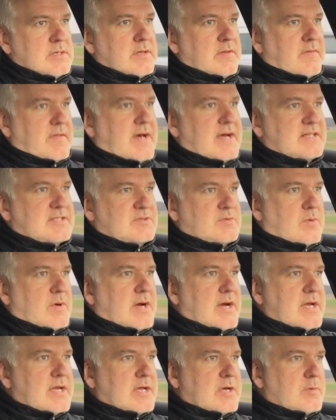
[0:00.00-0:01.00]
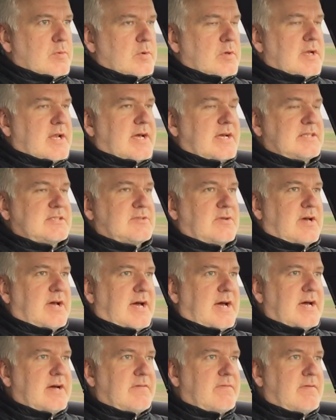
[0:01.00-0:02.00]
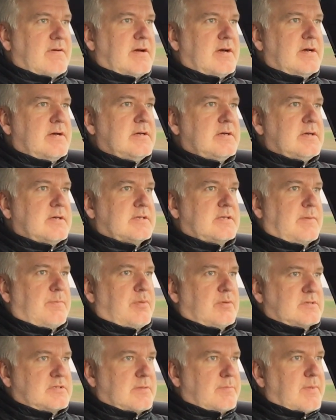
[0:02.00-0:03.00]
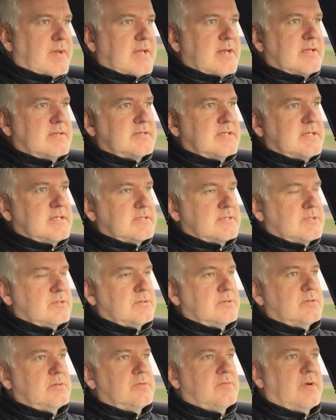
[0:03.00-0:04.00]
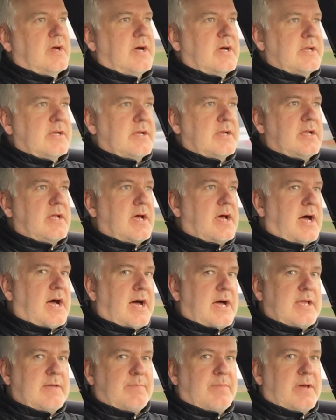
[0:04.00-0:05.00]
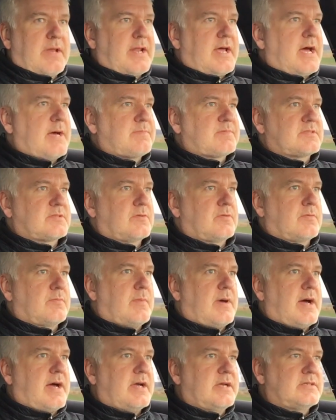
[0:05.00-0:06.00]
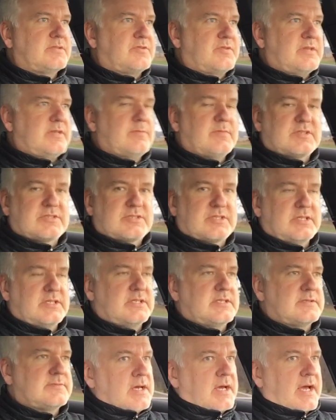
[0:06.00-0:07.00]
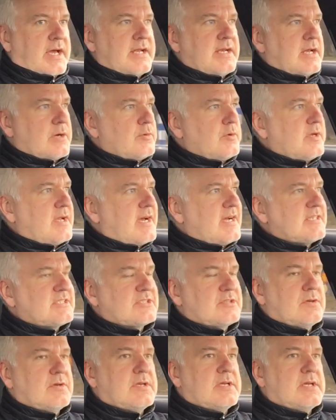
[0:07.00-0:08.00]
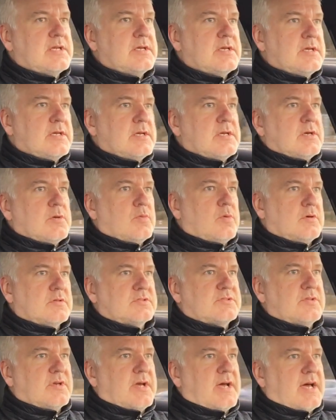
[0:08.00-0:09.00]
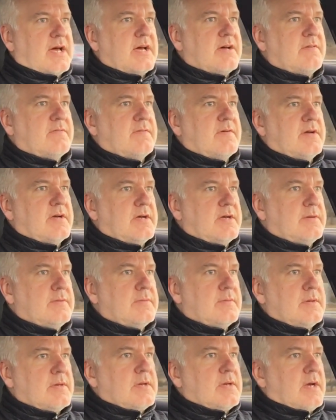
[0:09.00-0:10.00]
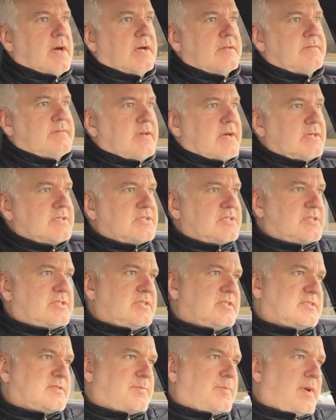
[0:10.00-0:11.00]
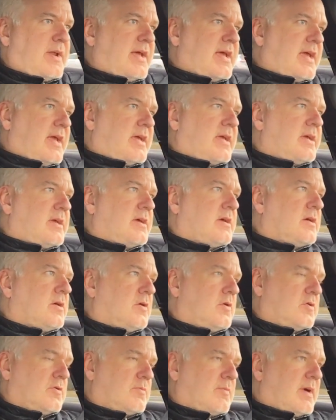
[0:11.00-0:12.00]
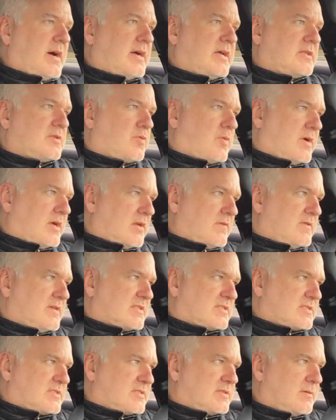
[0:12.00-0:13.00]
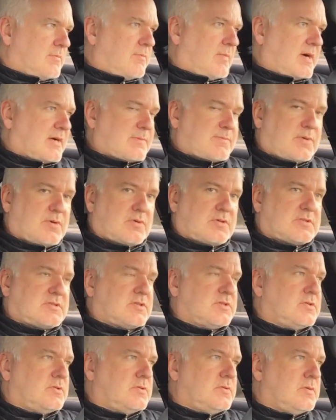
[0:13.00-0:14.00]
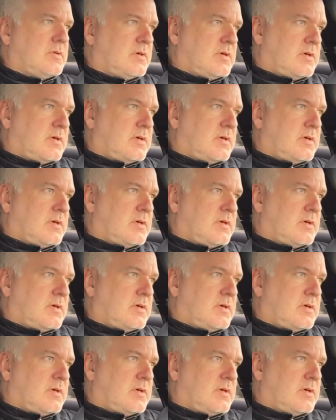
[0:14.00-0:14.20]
that's why I would like to have the possibility to run iPad apps on my dream machine. And I would actually want to have a touch display on my 12-inch MacBook too.